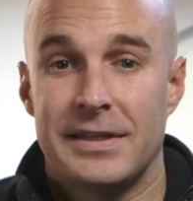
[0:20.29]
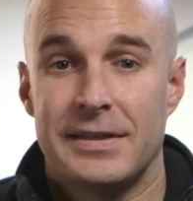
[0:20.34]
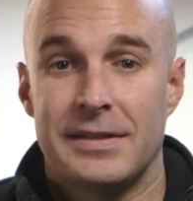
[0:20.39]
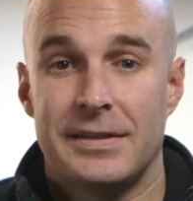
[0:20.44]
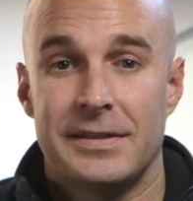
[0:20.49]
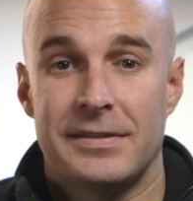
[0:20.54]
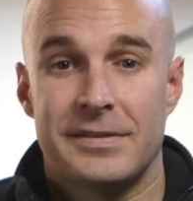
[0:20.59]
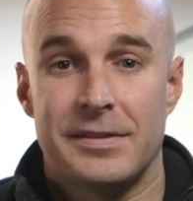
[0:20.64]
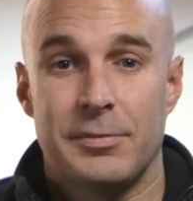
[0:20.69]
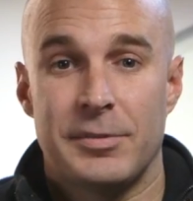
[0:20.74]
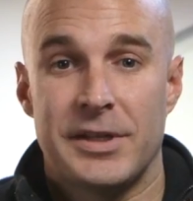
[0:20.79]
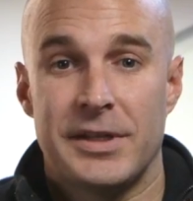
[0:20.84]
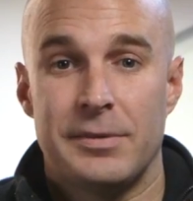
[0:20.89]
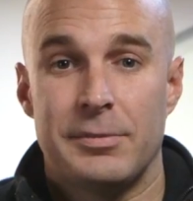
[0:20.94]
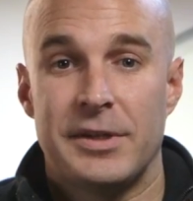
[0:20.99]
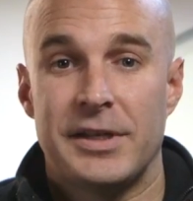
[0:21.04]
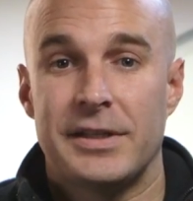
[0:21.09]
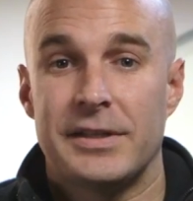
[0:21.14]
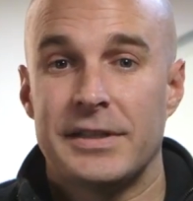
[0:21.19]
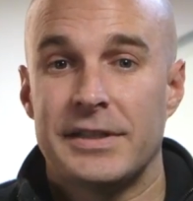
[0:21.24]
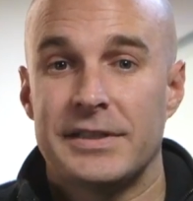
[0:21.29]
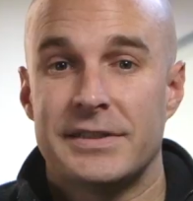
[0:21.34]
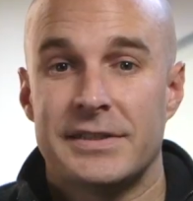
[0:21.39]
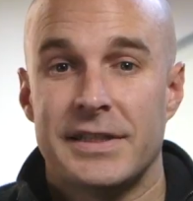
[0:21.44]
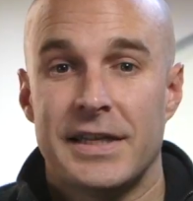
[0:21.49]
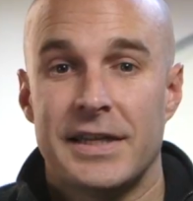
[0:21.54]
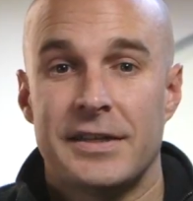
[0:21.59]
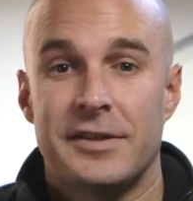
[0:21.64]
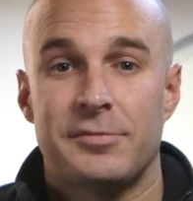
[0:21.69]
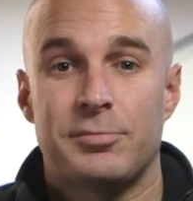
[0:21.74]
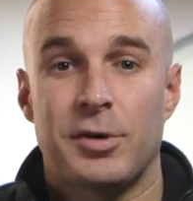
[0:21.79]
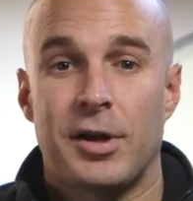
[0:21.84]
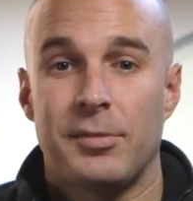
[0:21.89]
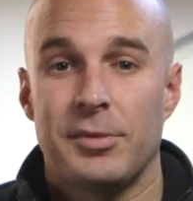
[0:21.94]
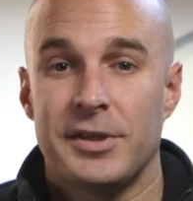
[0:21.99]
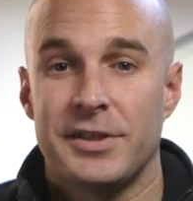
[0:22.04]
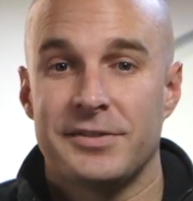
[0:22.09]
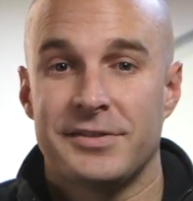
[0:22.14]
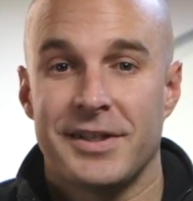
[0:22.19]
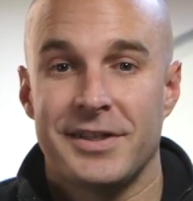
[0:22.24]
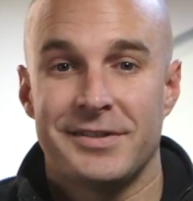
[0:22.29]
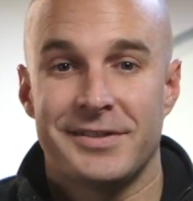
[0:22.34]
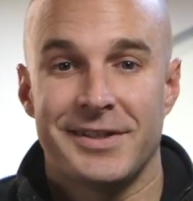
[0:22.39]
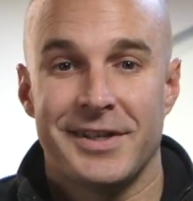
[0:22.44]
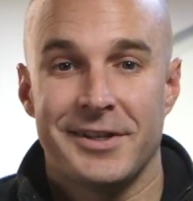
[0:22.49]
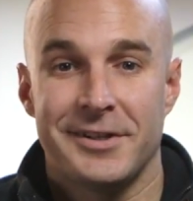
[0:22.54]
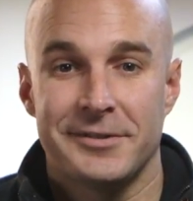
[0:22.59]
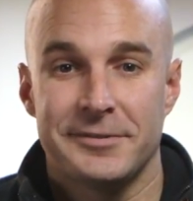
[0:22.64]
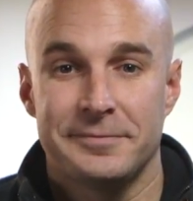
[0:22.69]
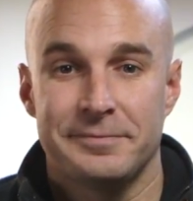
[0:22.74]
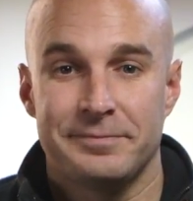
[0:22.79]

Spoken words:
and somebody immediately said it's probably his ACL.